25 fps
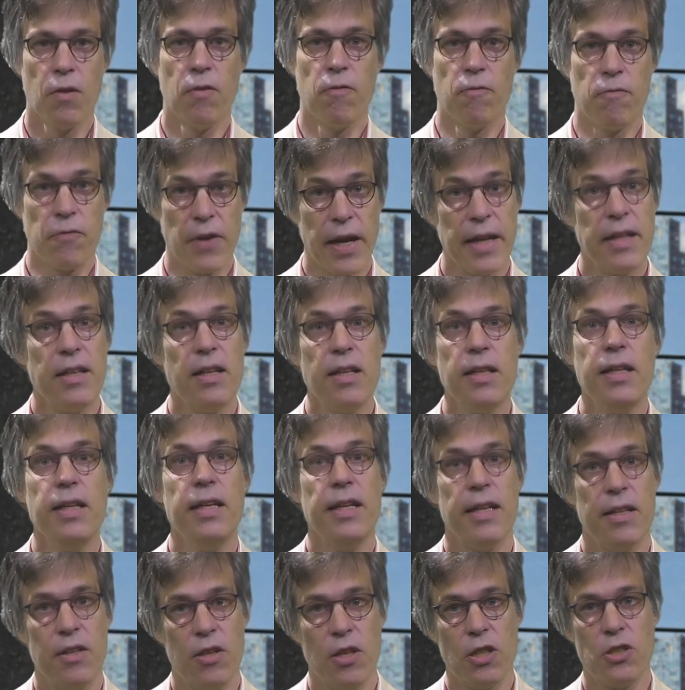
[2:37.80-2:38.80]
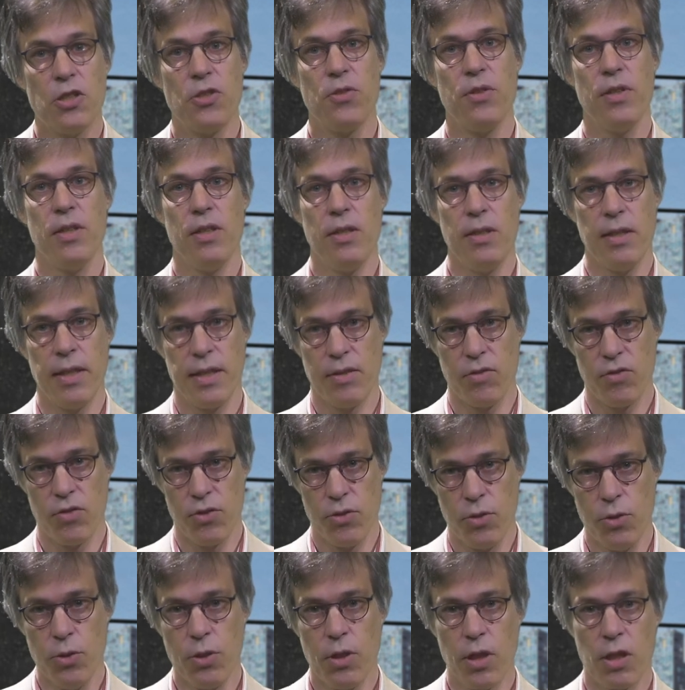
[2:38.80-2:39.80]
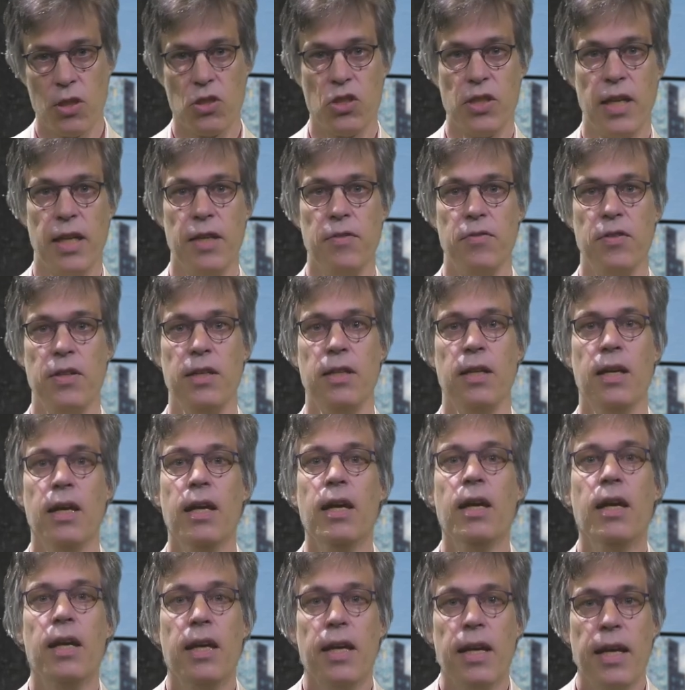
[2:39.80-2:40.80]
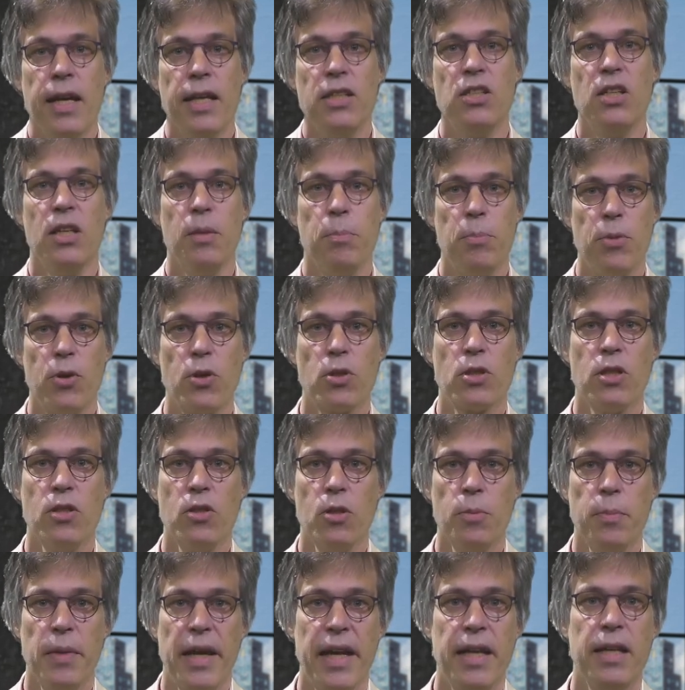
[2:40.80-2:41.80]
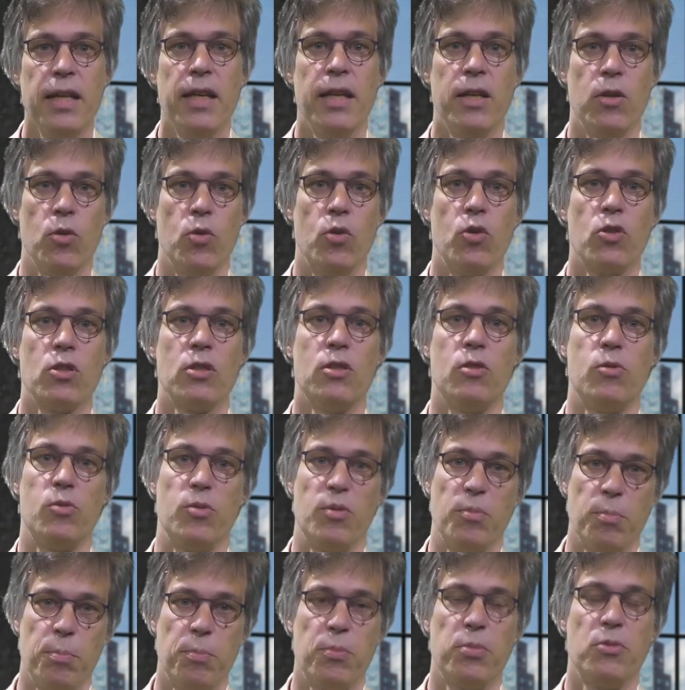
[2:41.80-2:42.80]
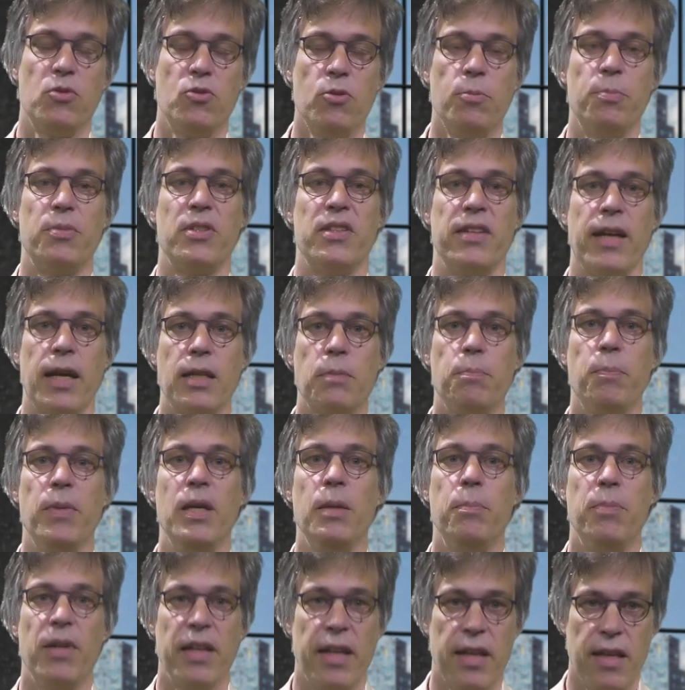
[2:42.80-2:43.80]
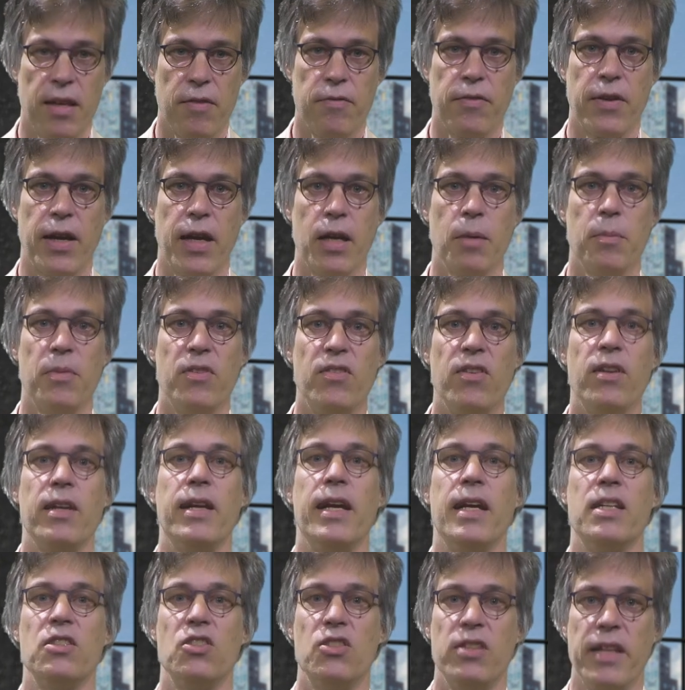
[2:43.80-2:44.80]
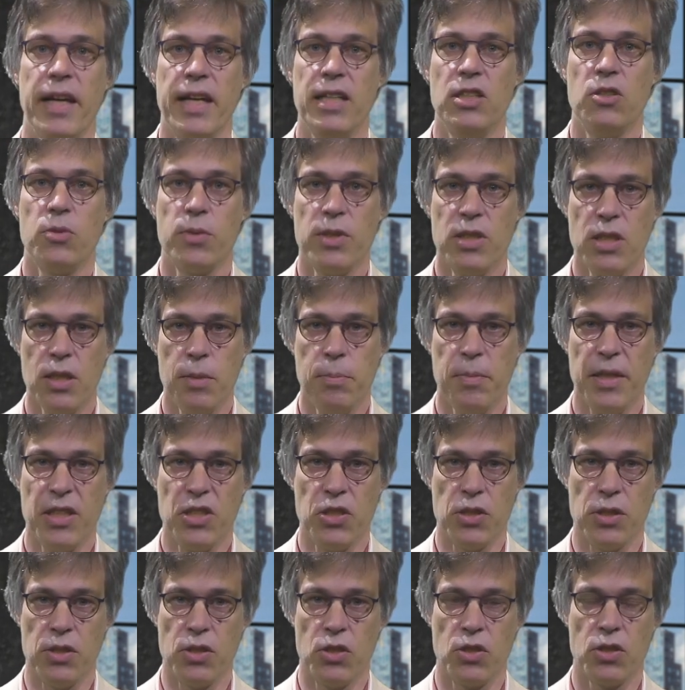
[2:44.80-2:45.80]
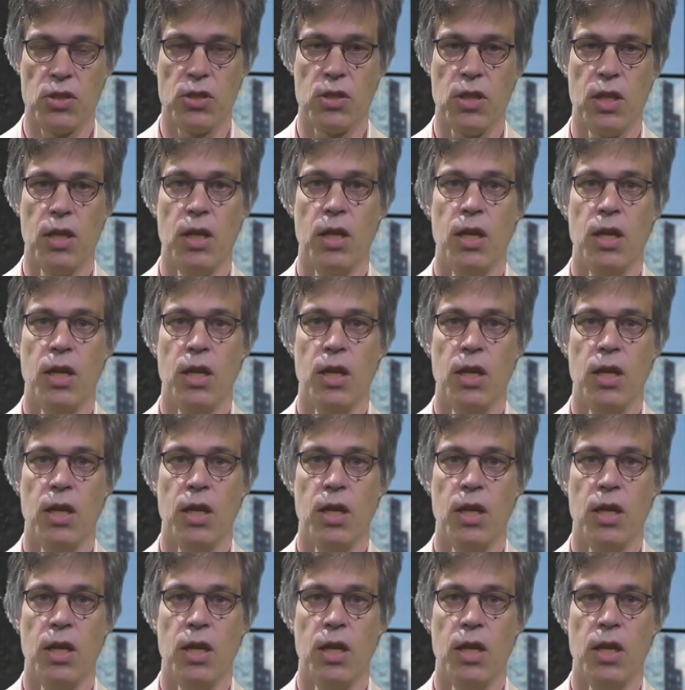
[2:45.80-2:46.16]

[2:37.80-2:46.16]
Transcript: Finally, industrial and nuclear safety is an important domain in order to protect people and environment against dangerous emissions.